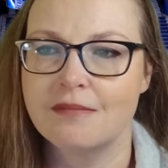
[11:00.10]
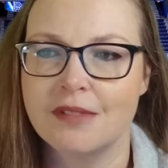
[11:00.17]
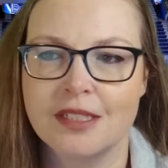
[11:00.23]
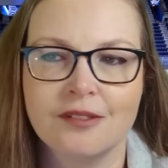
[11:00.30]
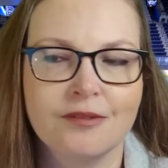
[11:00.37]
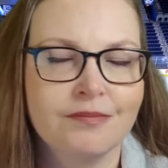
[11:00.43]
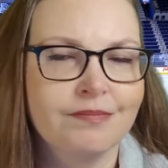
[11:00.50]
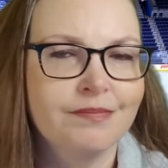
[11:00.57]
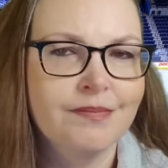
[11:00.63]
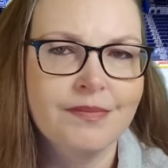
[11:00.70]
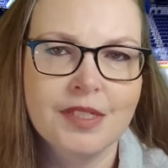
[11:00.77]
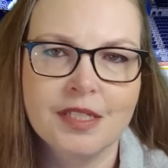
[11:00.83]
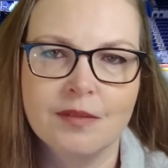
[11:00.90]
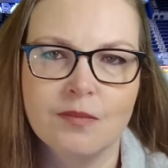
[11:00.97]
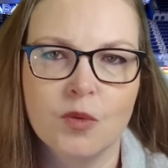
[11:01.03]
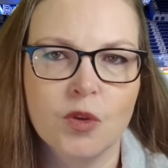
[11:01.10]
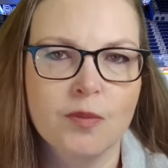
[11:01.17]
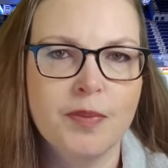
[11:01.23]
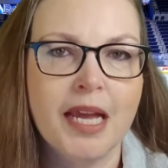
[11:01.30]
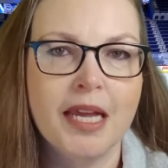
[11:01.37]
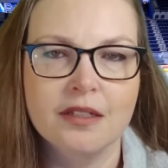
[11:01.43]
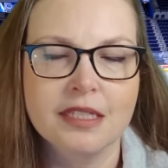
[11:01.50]
know, some more
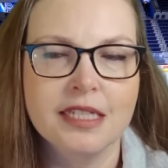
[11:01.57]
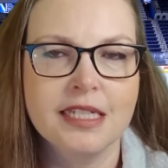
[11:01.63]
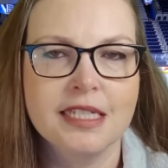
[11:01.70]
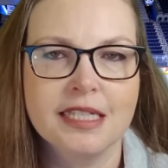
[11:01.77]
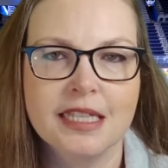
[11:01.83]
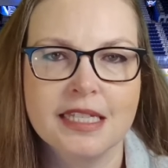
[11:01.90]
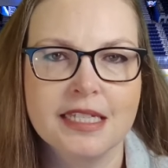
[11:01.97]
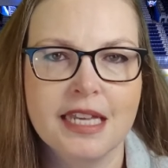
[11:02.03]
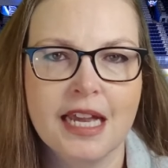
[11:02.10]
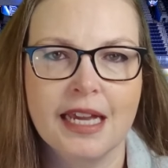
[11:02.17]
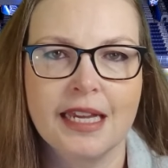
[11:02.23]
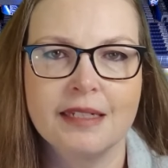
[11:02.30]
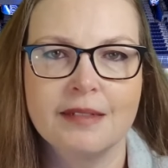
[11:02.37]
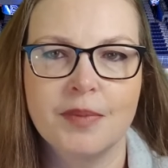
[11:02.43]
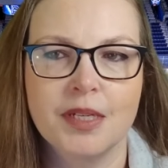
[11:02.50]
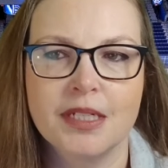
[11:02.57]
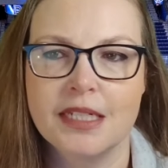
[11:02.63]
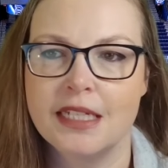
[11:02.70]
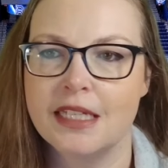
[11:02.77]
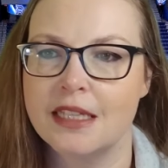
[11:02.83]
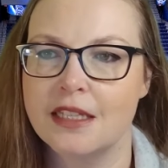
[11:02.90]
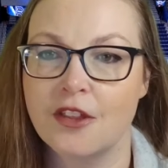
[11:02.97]
penalties in the second, but
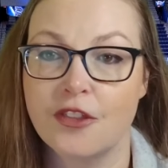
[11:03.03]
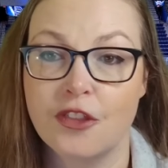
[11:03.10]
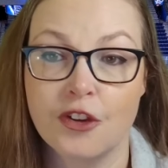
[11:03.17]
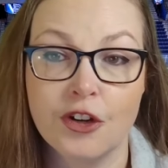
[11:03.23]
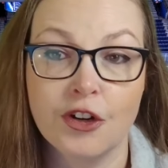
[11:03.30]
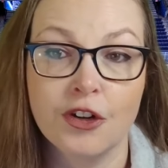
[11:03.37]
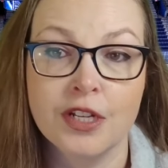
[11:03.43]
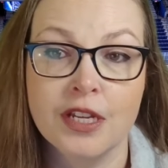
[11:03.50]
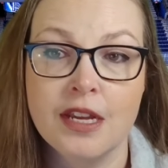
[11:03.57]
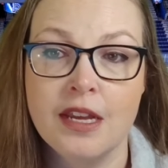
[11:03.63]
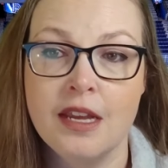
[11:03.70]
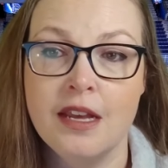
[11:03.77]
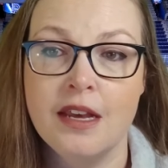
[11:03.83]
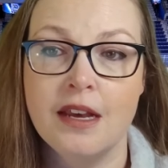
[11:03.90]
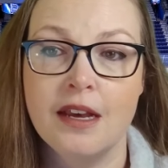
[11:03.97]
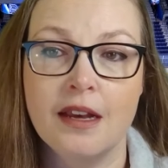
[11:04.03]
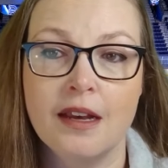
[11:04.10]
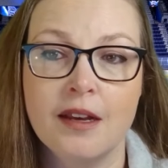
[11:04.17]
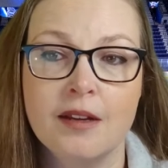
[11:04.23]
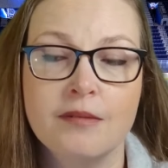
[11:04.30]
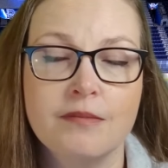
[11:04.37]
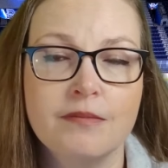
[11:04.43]
in the third,
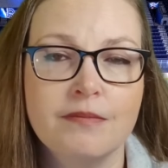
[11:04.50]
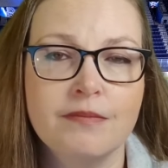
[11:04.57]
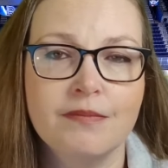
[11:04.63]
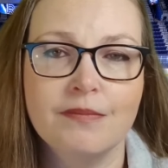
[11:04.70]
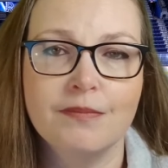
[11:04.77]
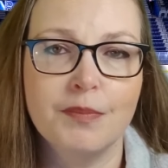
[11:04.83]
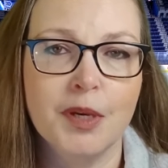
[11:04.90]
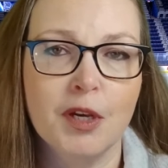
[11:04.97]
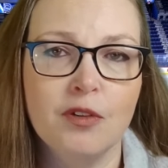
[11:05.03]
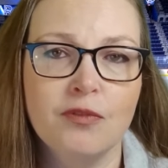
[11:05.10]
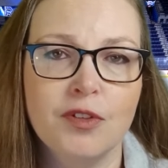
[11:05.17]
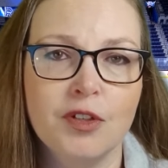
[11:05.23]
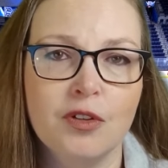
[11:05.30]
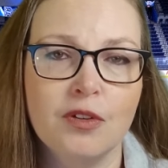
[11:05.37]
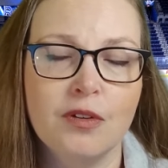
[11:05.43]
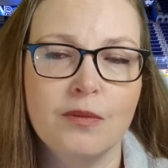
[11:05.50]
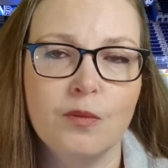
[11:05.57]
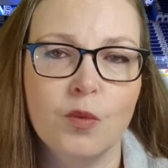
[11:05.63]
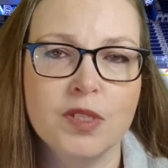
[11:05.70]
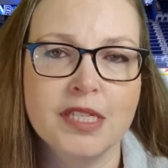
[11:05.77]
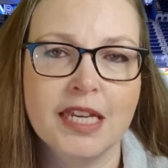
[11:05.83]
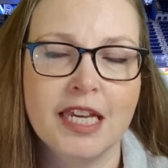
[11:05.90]
uh, Belleville
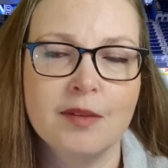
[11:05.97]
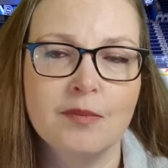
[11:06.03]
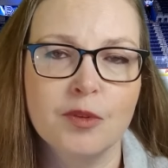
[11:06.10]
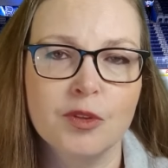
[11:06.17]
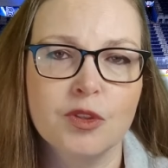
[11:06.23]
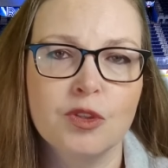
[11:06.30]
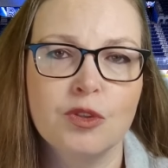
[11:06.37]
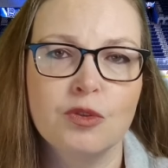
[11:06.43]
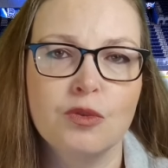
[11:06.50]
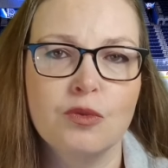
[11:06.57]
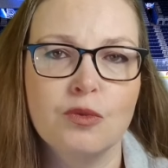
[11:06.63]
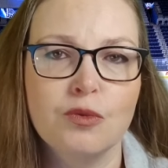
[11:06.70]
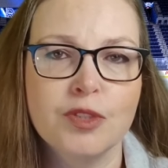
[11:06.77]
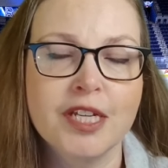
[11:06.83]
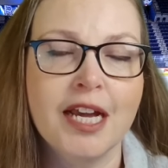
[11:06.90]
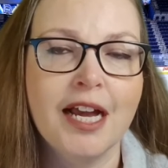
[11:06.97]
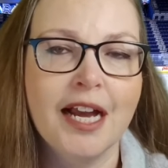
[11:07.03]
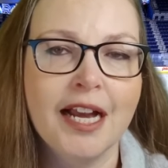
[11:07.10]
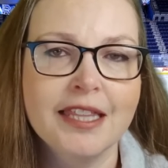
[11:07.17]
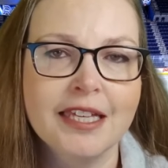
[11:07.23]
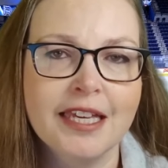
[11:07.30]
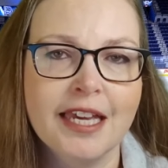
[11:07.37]
was able to
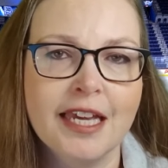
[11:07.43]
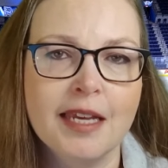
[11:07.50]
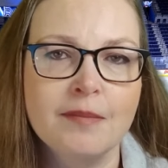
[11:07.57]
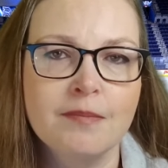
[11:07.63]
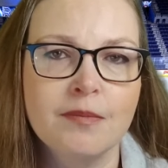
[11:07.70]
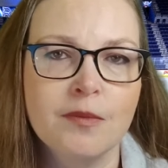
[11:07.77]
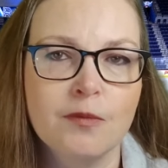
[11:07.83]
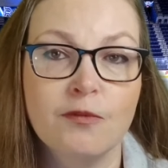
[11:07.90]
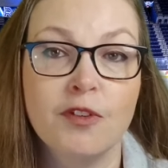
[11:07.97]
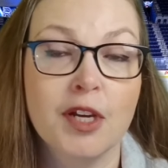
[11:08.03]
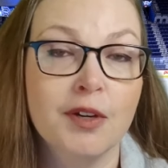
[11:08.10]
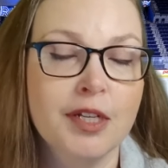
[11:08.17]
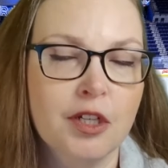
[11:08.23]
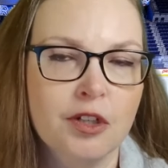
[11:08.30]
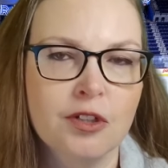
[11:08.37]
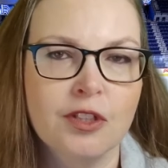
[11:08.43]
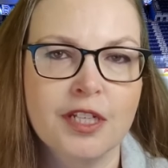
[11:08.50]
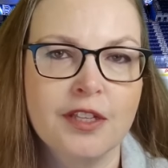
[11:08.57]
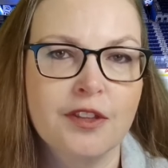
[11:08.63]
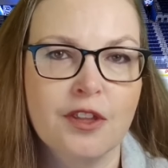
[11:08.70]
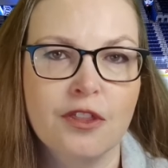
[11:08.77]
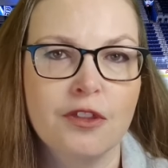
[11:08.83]
tie the game very early
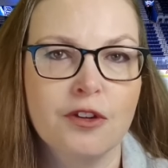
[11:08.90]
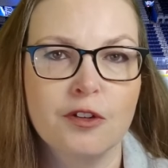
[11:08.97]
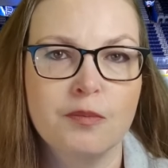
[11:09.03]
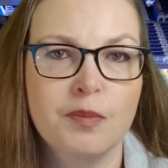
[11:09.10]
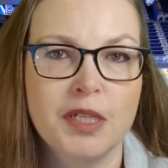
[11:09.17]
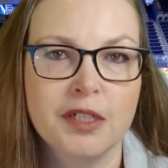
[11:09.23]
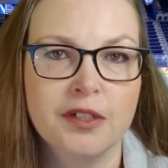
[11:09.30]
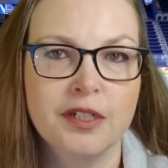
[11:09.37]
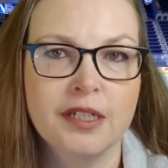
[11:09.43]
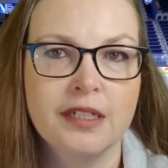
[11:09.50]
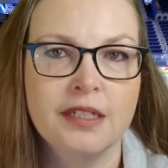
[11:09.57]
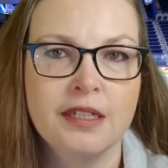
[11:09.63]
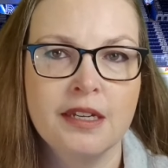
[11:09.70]
in the third period,